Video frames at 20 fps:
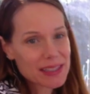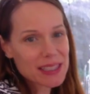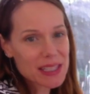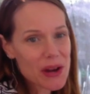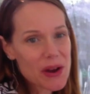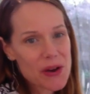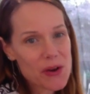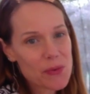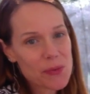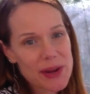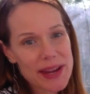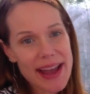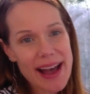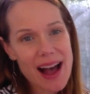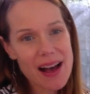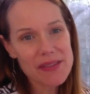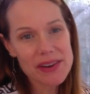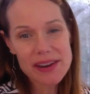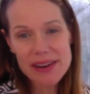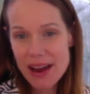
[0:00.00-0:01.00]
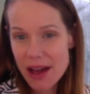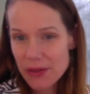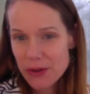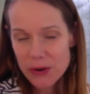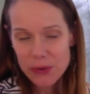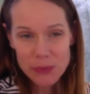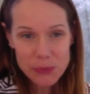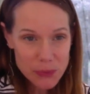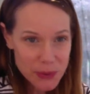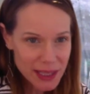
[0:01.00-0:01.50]
so we have
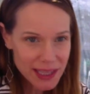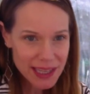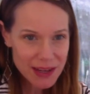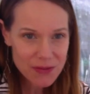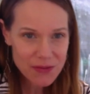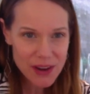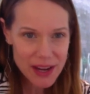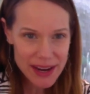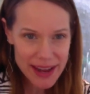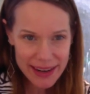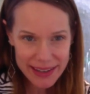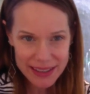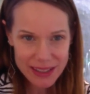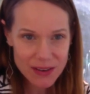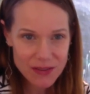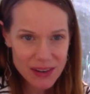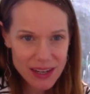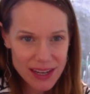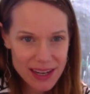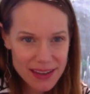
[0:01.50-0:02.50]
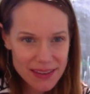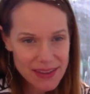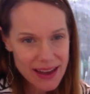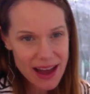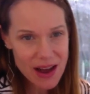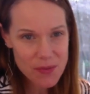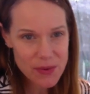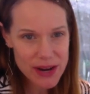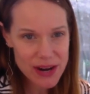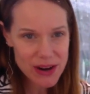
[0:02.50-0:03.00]
another really fun activity
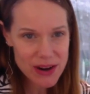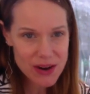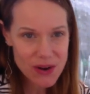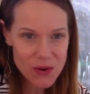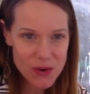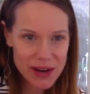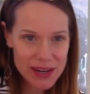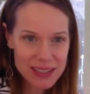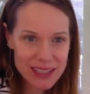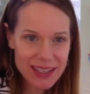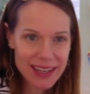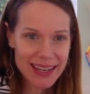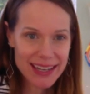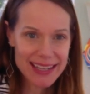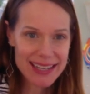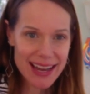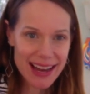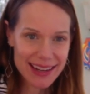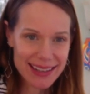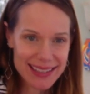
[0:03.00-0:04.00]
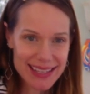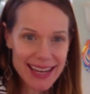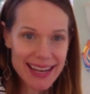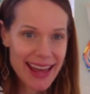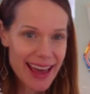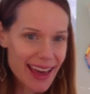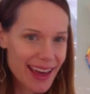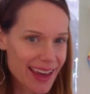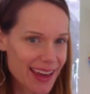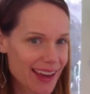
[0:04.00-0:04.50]
that we are going to conduct
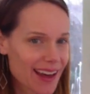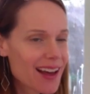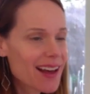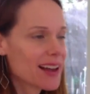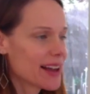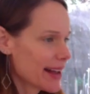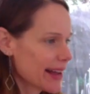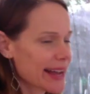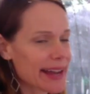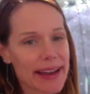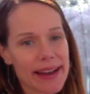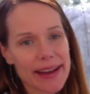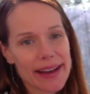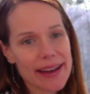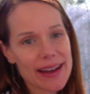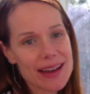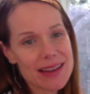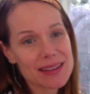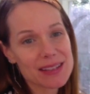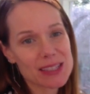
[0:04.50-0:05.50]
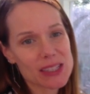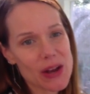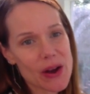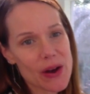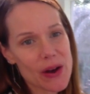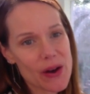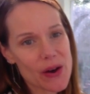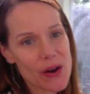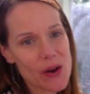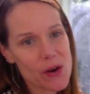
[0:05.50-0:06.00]
today. And
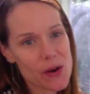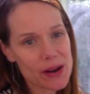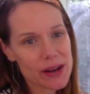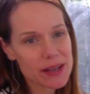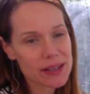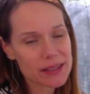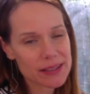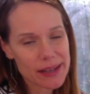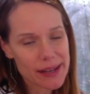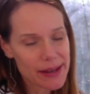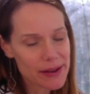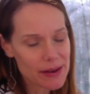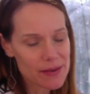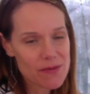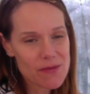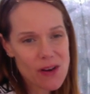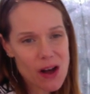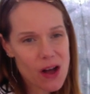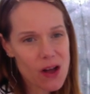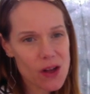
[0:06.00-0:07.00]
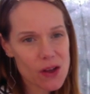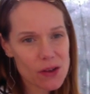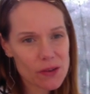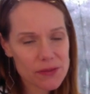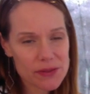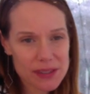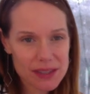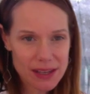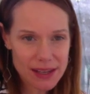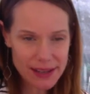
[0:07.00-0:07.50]
so it
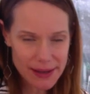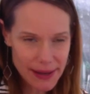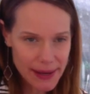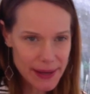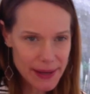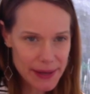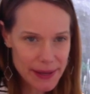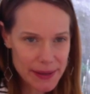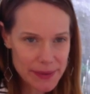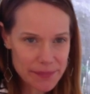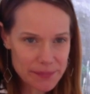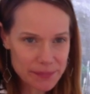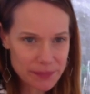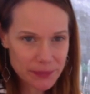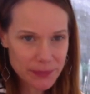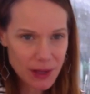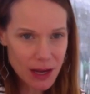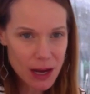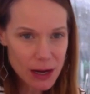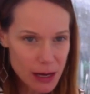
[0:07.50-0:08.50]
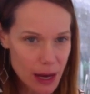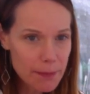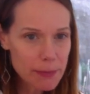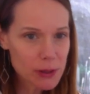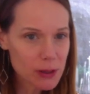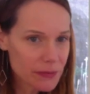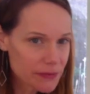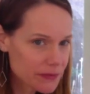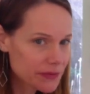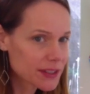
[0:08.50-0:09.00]
involves um, a
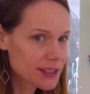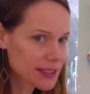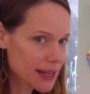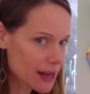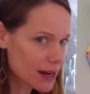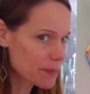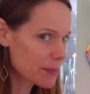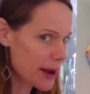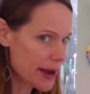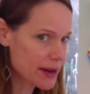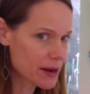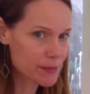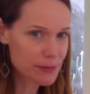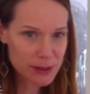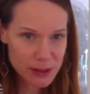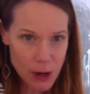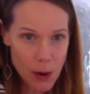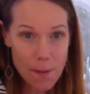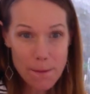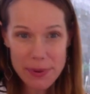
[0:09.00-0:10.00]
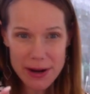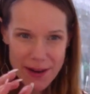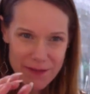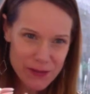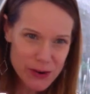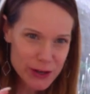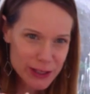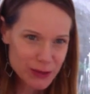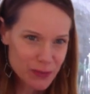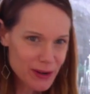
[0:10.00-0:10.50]
couple of setup items. So, but I
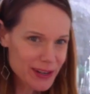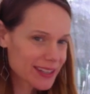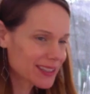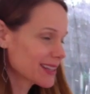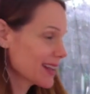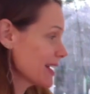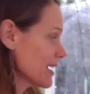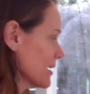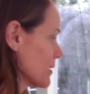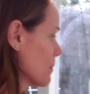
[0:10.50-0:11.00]
first want to say